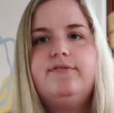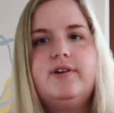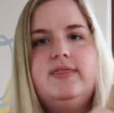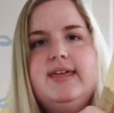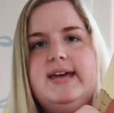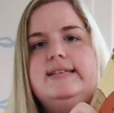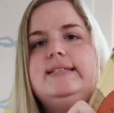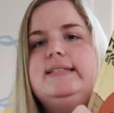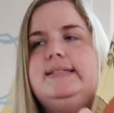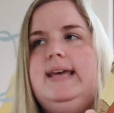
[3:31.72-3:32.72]
for
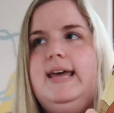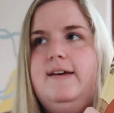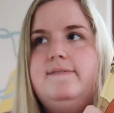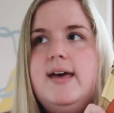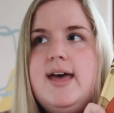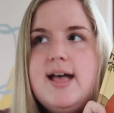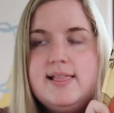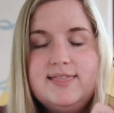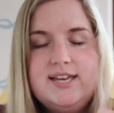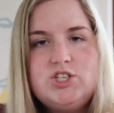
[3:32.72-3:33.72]
this if
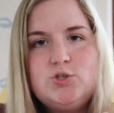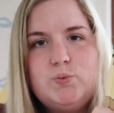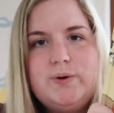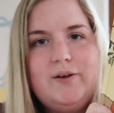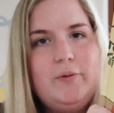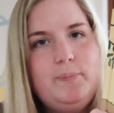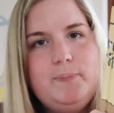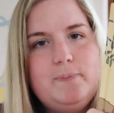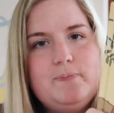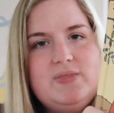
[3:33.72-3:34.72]

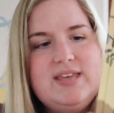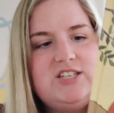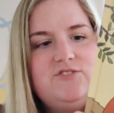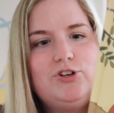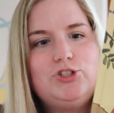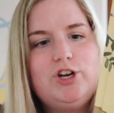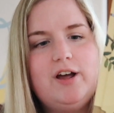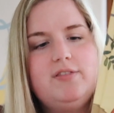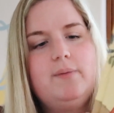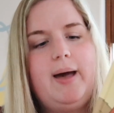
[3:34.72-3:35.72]
this version
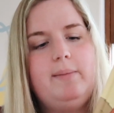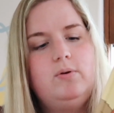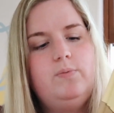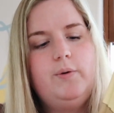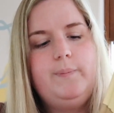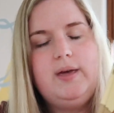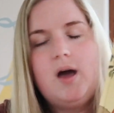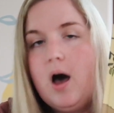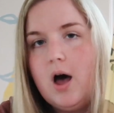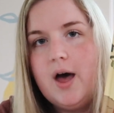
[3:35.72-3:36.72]
of the Bible will be
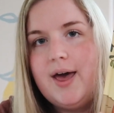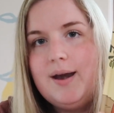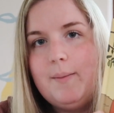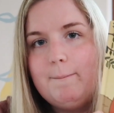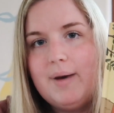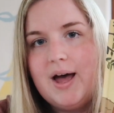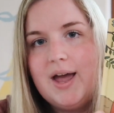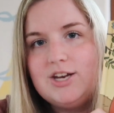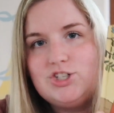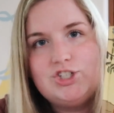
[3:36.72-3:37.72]
on
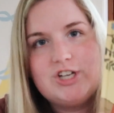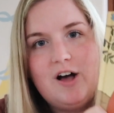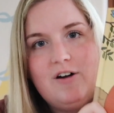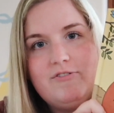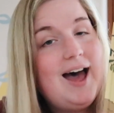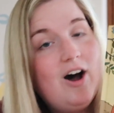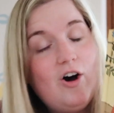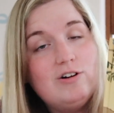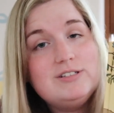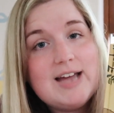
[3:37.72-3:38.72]
my shelf at
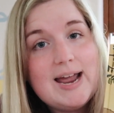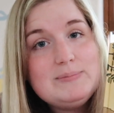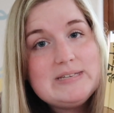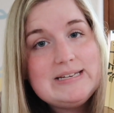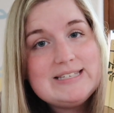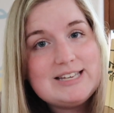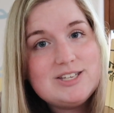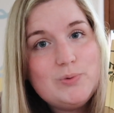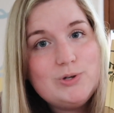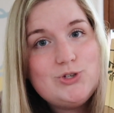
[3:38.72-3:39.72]
all times
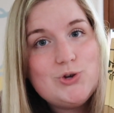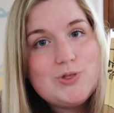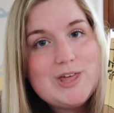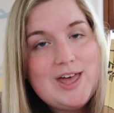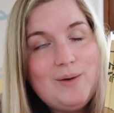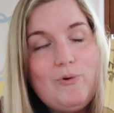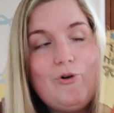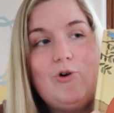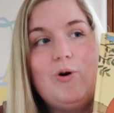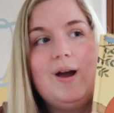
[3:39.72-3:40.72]
accessible to
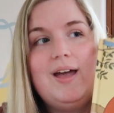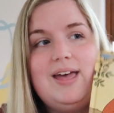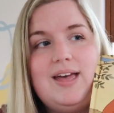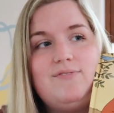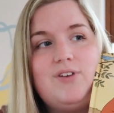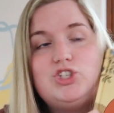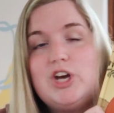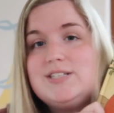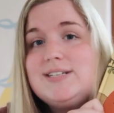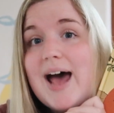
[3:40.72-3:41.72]
them, or if
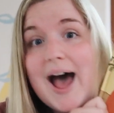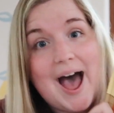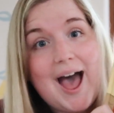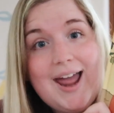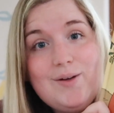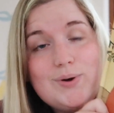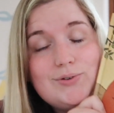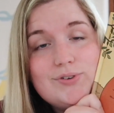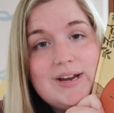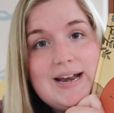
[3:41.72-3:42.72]
just I
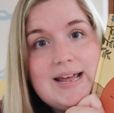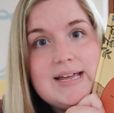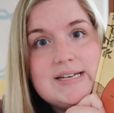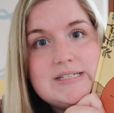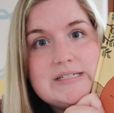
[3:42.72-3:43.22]
will read it